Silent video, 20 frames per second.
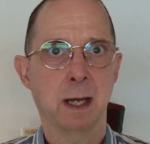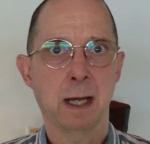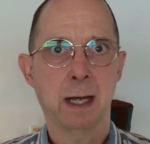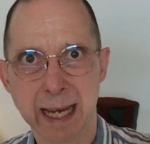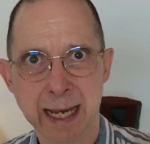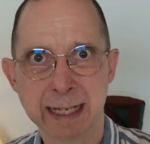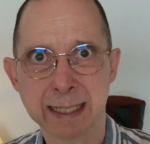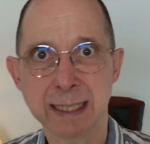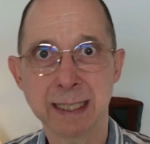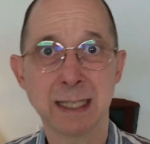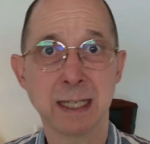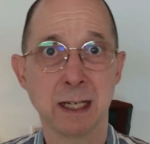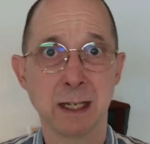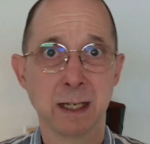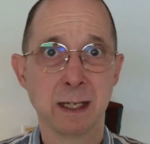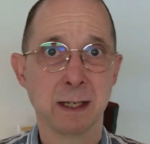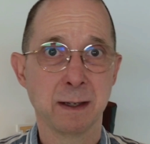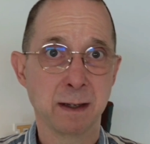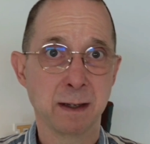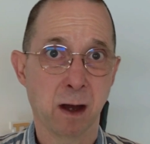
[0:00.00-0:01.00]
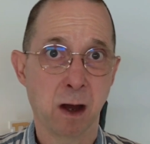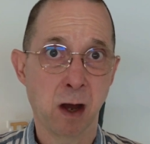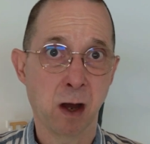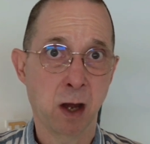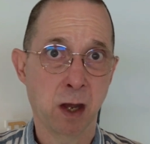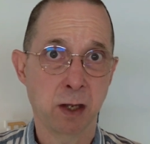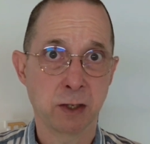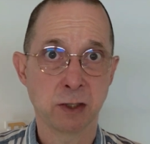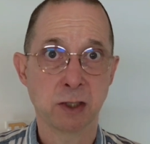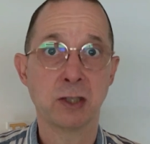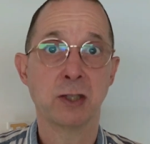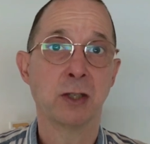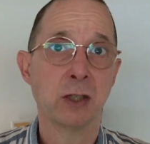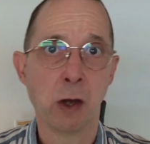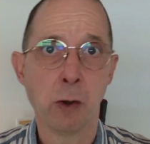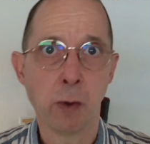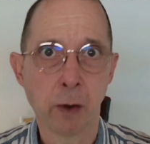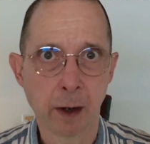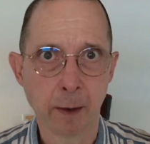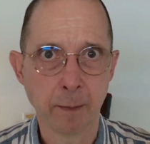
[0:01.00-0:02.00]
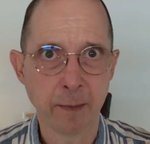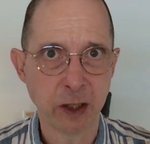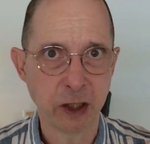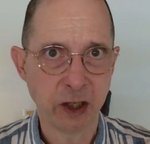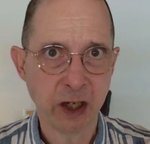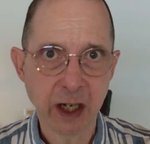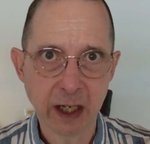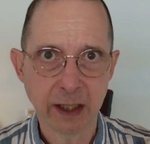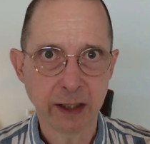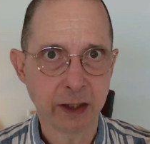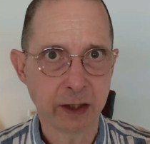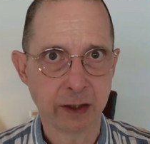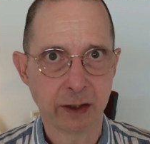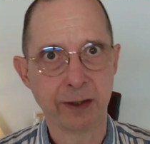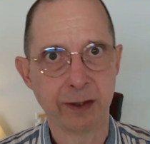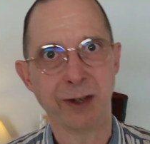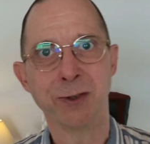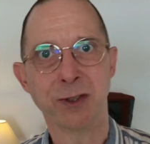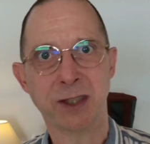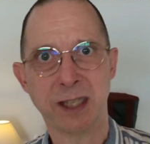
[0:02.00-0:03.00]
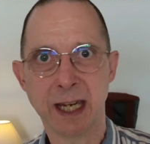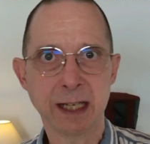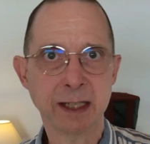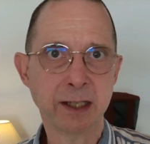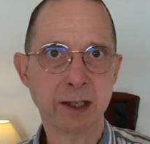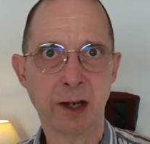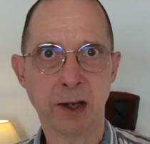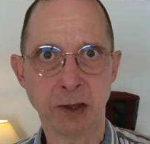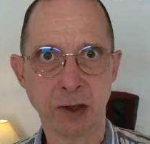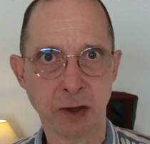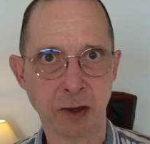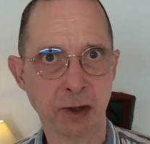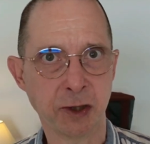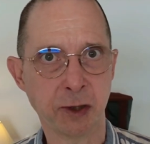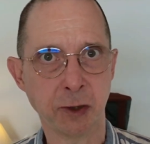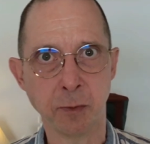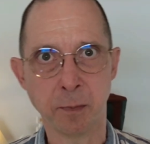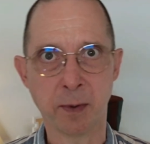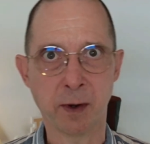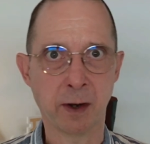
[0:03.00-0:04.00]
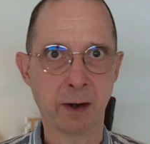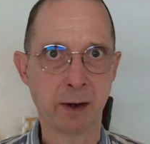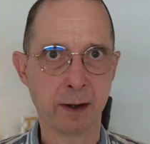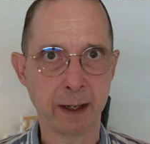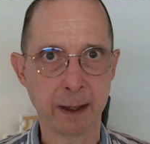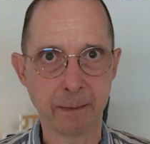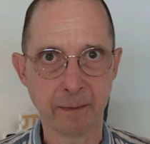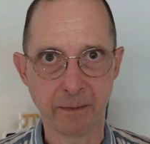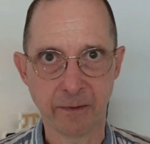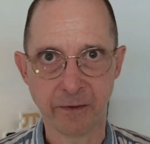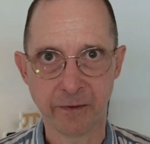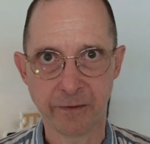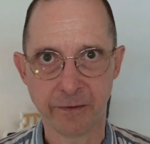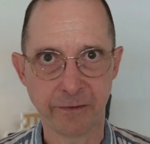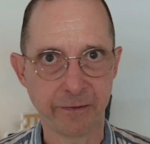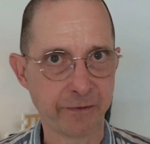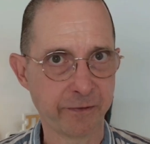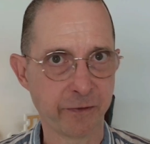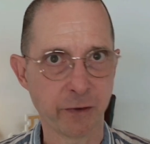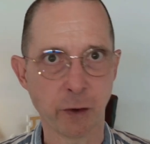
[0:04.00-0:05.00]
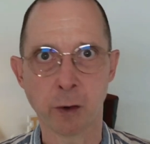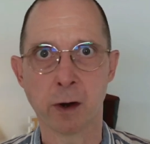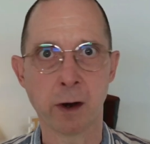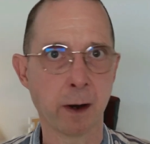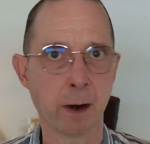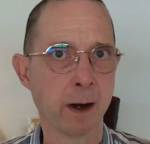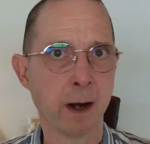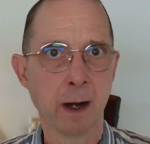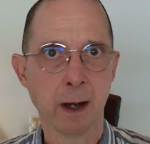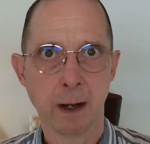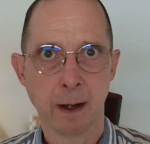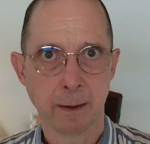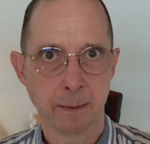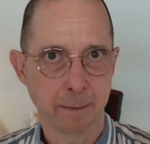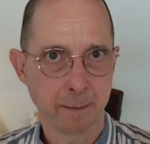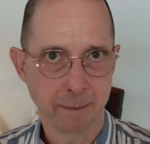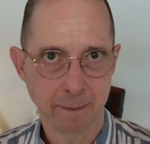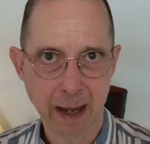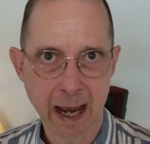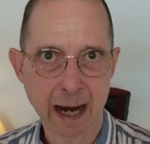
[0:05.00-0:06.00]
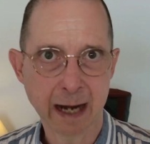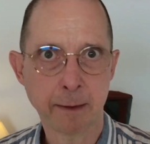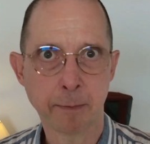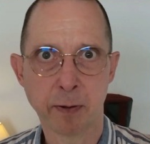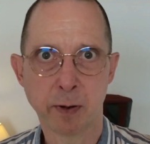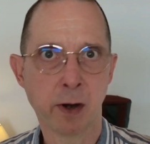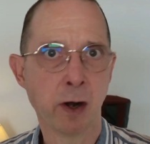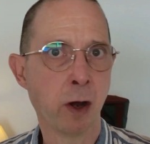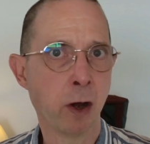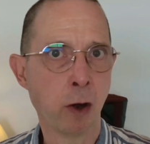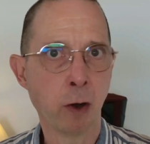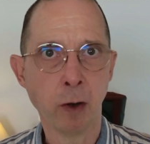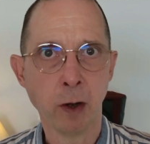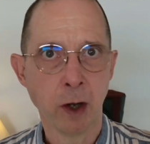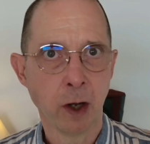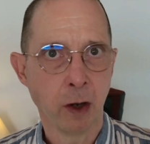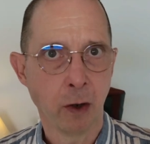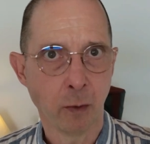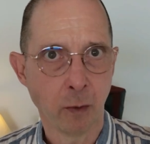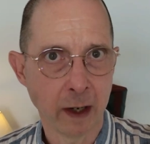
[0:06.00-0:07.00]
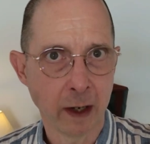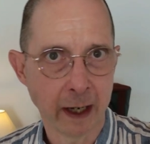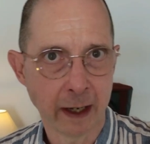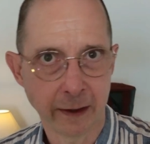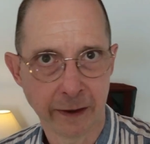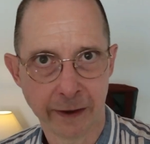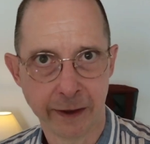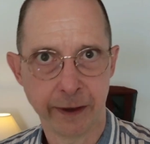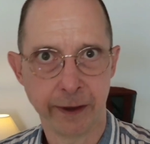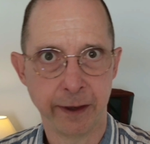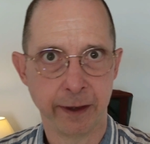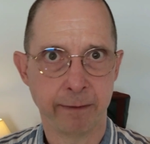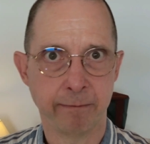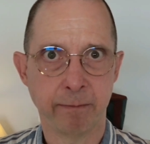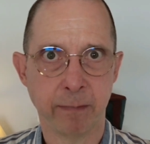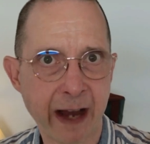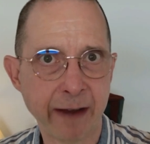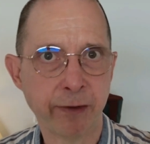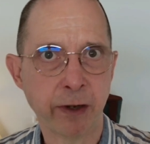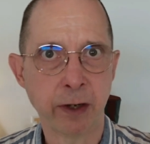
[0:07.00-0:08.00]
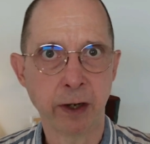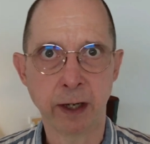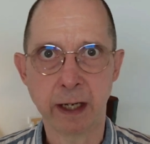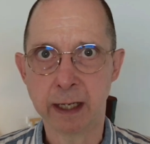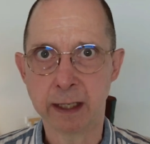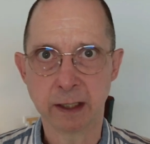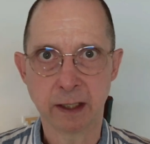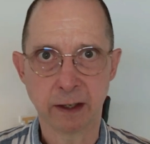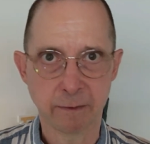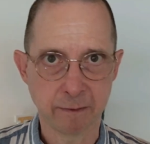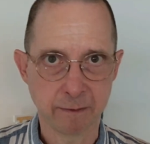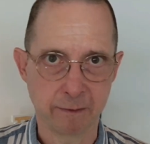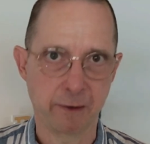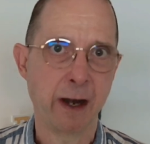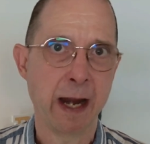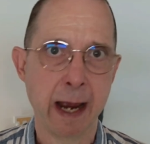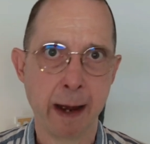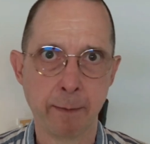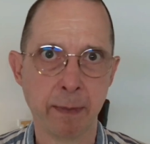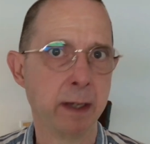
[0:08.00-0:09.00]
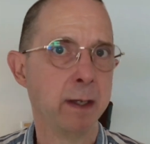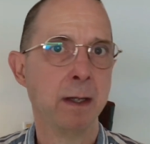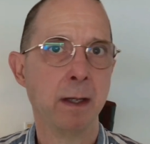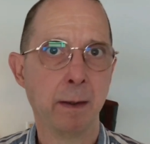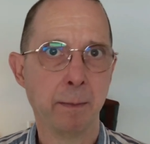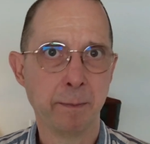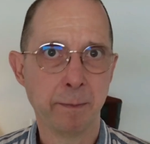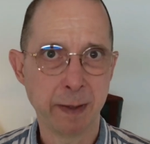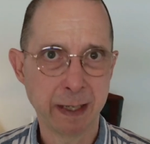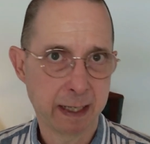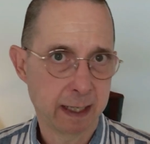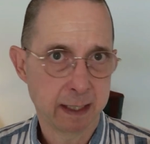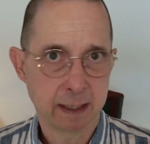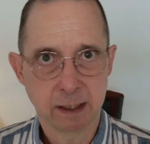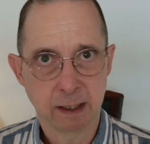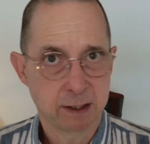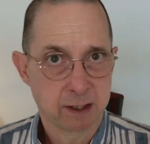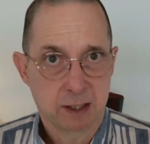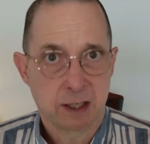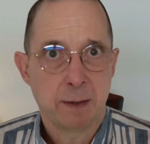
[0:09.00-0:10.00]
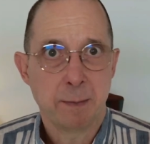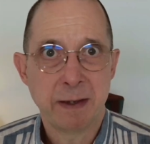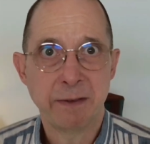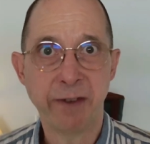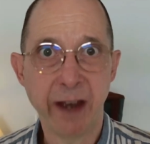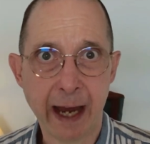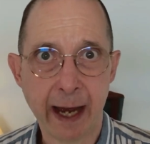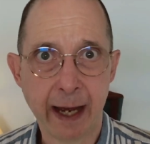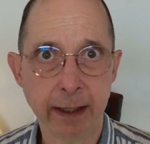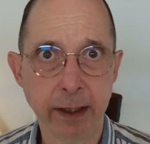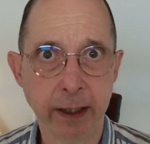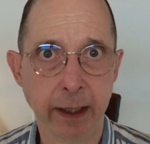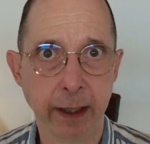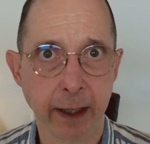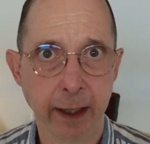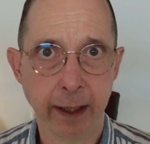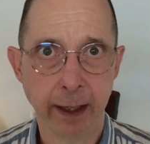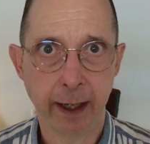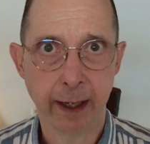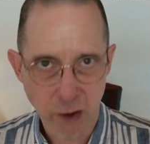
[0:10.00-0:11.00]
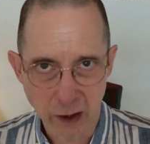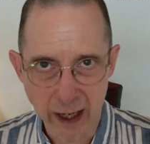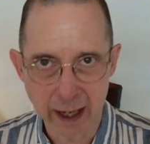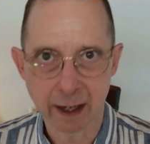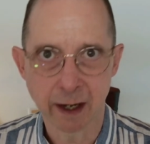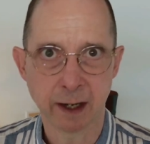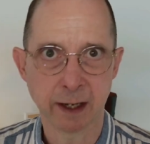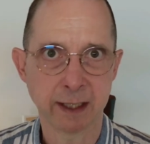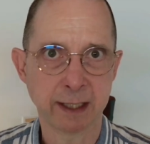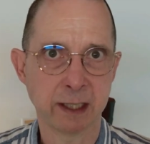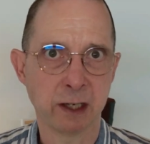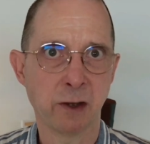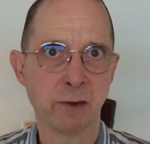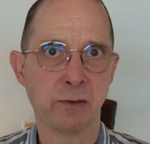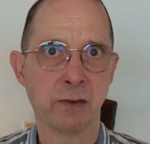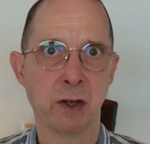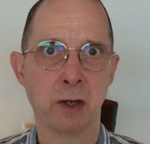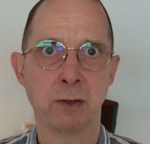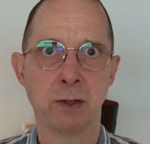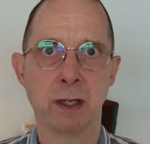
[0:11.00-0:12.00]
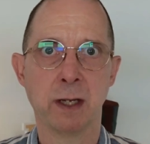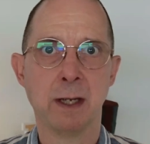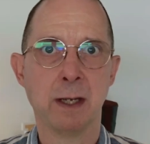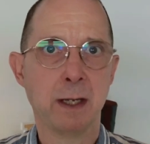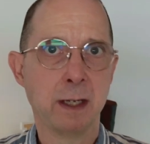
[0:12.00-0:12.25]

Test on slower machines. Don't test on your super M4 Mac Pro with 500 gigs of RAM because it's going to be fast. Try it on a cell phone.